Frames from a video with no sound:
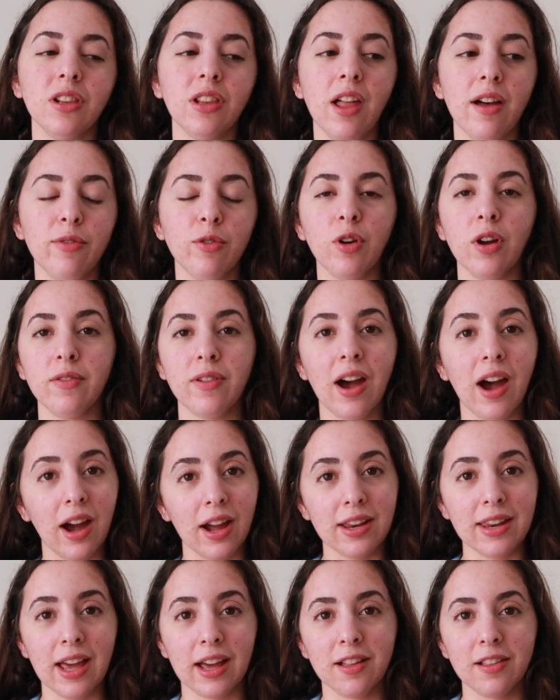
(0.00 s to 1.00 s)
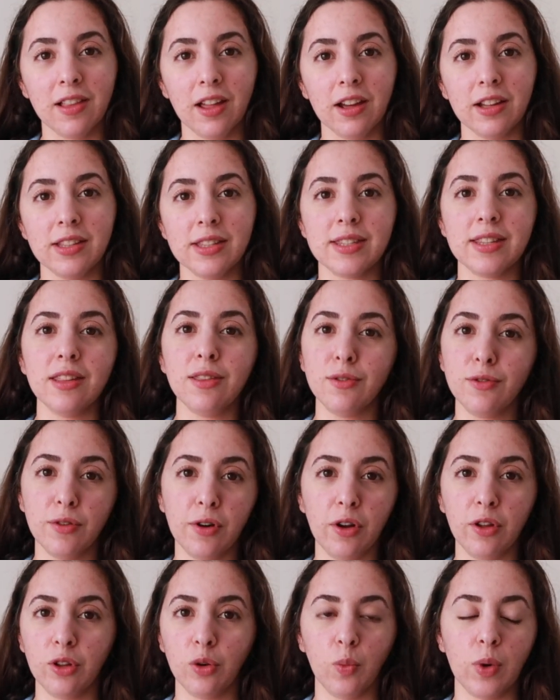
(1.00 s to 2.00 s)
lover of high necklines in the
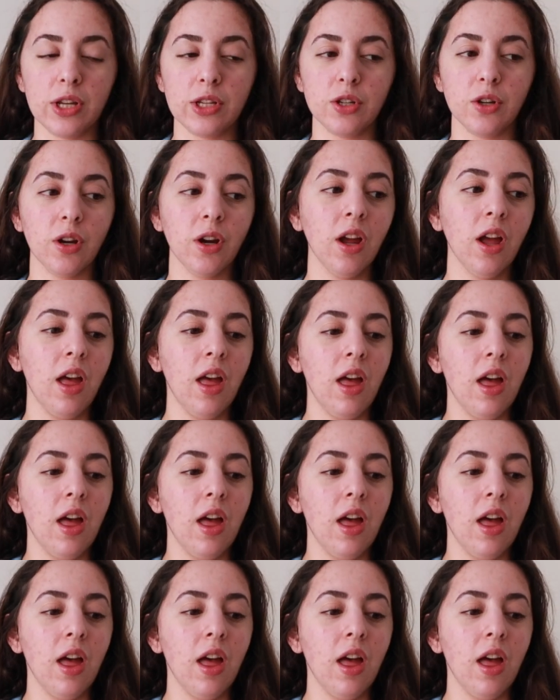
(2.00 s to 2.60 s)
fall and winter.